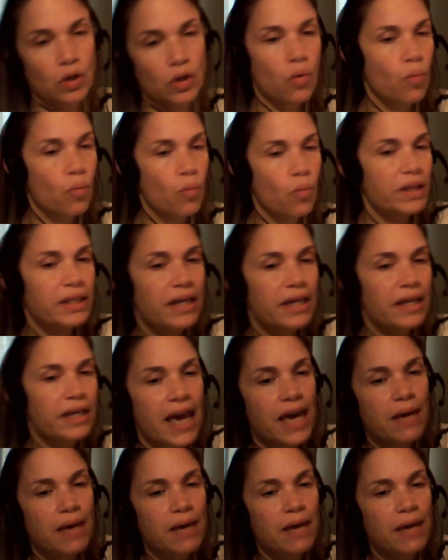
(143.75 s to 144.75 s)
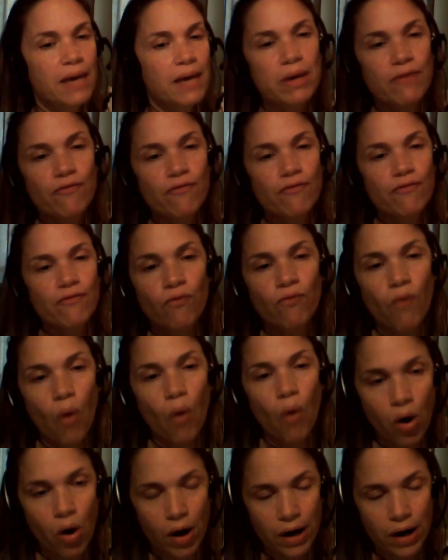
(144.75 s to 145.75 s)
what came
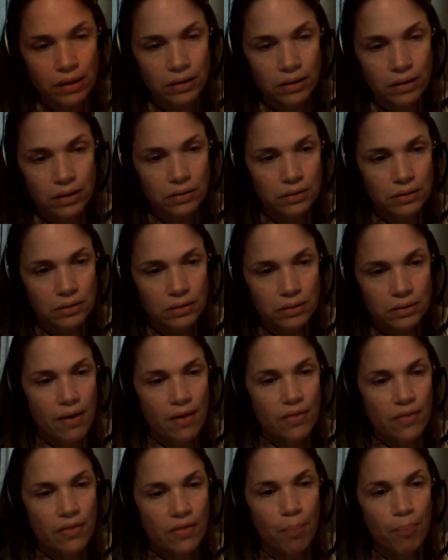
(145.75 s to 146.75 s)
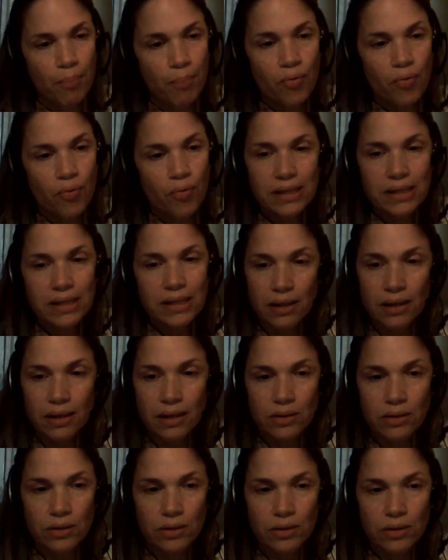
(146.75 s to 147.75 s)
before the
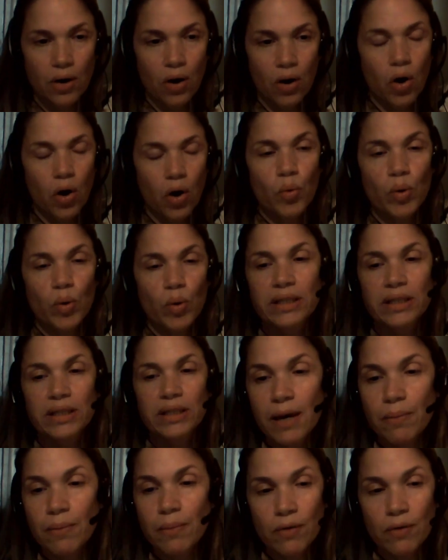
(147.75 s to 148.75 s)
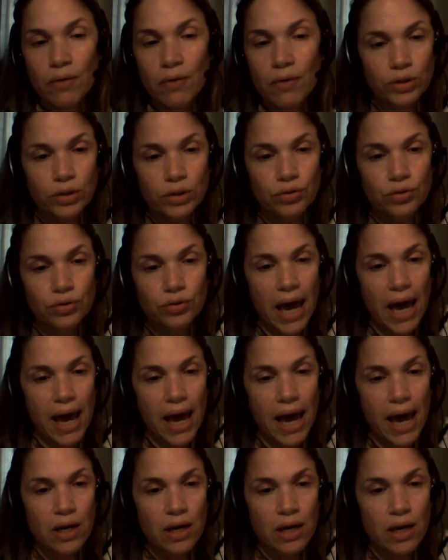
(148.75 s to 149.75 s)
present, or what came before
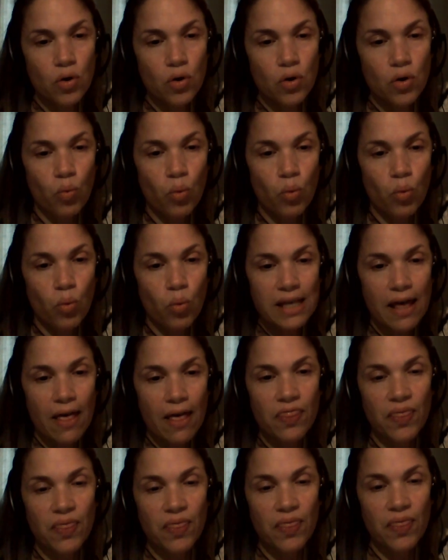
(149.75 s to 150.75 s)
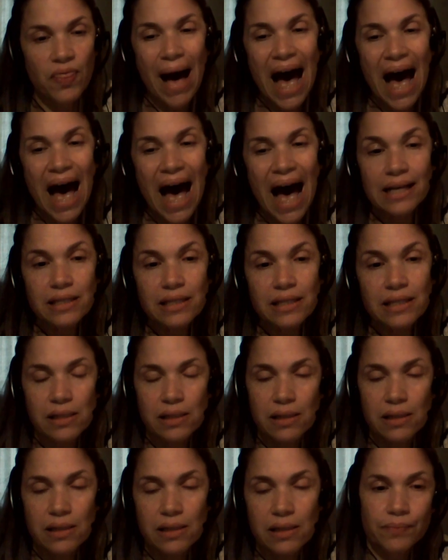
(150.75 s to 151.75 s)
today, was the
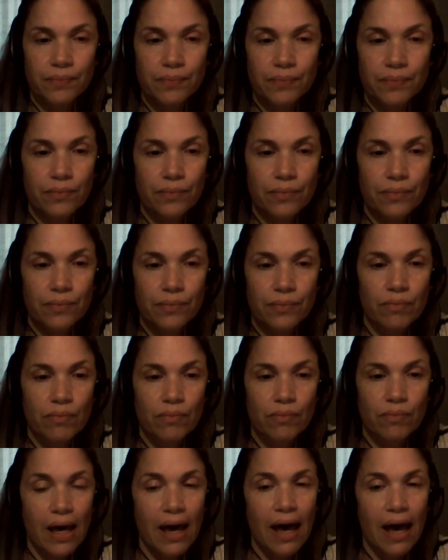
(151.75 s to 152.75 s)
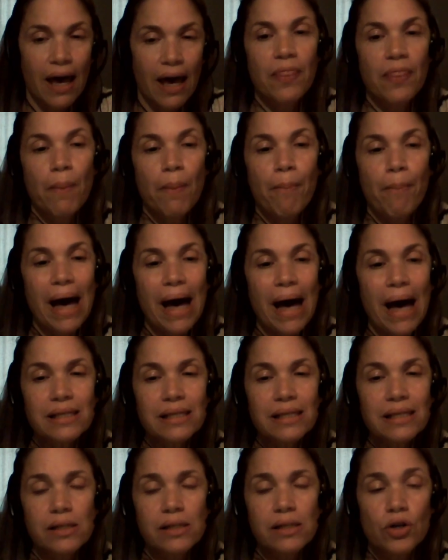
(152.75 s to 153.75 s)
past. And the
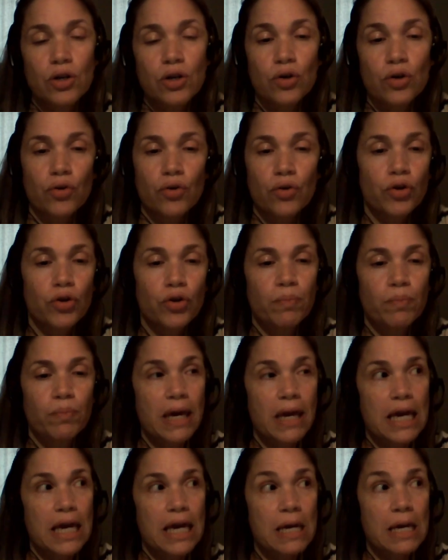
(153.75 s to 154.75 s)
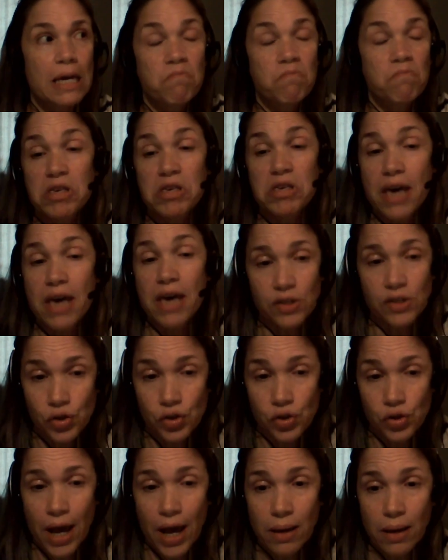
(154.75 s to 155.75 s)
past could be
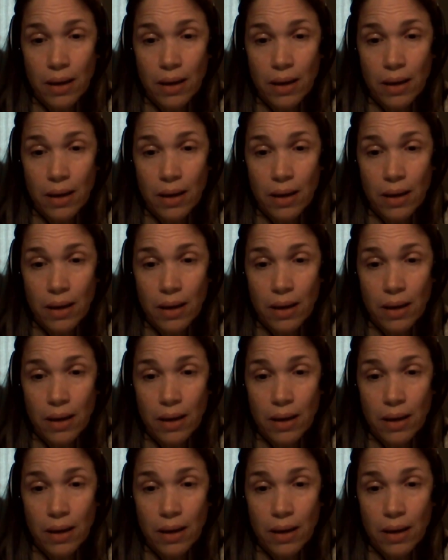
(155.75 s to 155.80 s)
yesterday,